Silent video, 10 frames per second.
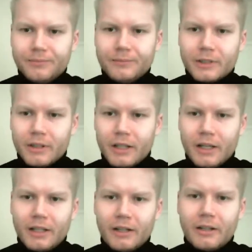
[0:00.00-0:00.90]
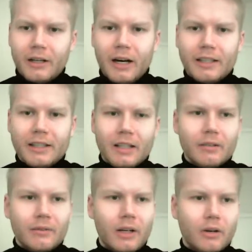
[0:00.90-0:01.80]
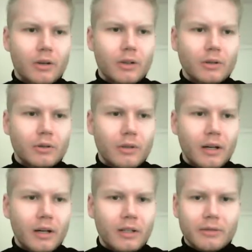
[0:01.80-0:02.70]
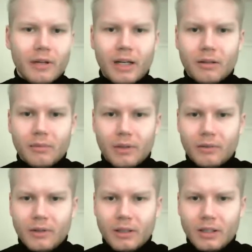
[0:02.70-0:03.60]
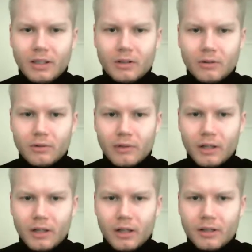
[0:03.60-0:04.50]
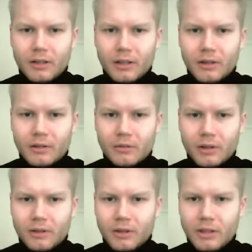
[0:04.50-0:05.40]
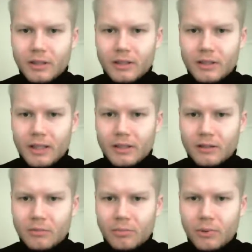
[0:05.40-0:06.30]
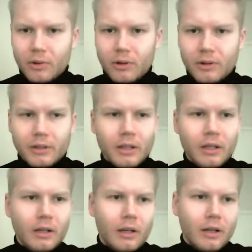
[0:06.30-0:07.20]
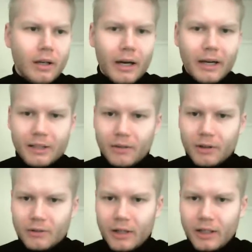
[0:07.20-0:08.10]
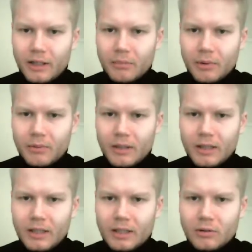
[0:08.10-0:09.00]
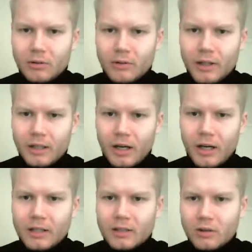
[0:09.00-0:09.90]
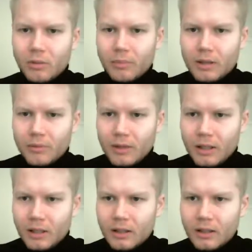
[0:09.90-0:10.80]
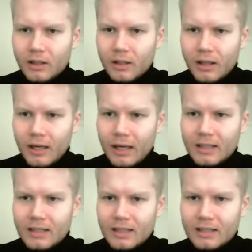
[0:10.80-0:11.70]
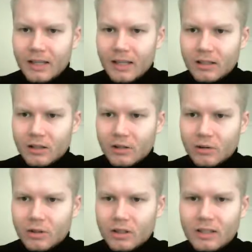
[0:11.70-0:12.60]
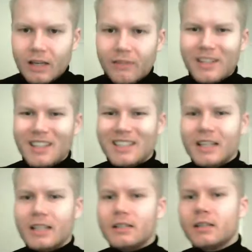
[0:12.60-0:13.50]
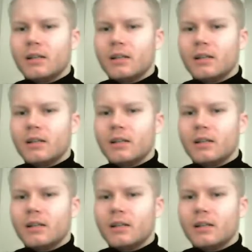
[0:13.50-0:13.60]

So yeah, here I think that we are going to tra uh, trade between these two trend lines here. So we're treating this as support, and then we're trading between these two trend lines, so between eighteen cents to seven cents,